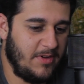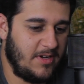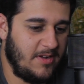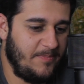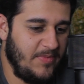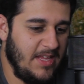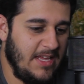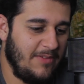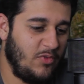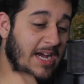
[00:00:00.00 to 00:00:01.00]
But
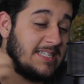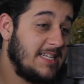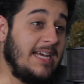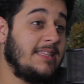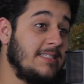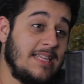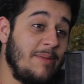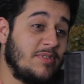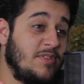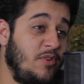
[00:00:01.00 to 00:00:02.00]
if you guys like this
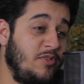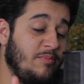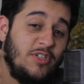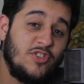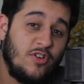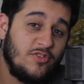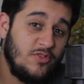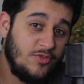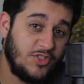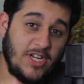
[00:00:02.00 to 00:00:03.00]
episode, be sure
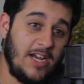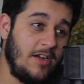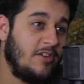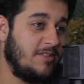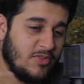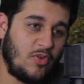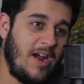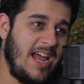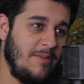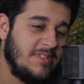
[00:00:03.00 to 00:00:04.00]
to share,
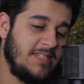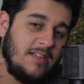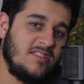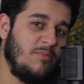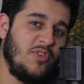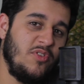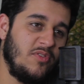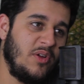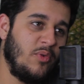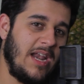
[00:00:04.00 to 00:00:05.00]
subscribe, send us someone who you
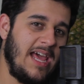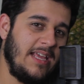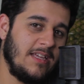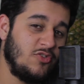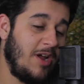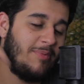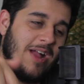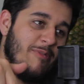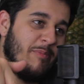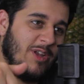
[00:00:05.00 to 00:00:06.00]
think would like. Drop a
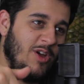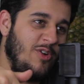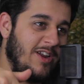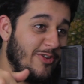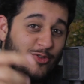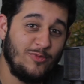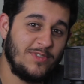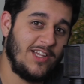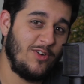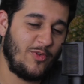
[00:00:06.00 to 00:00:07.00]
comment below at our YouTube
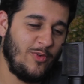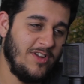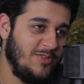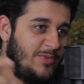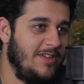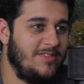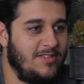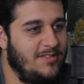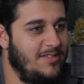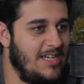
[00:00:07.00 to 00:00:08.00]
channel if you're watching. We'd love
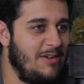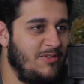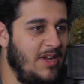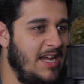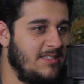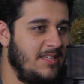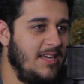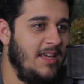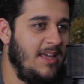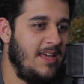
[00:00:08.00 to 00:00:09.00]
to chat with you guys.
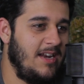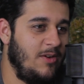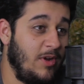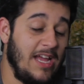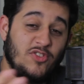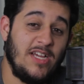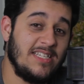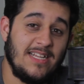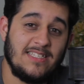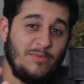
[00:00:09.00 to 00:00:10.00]
And we'll catch you
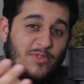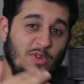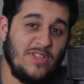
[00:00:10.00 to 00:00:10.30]
guys next episode.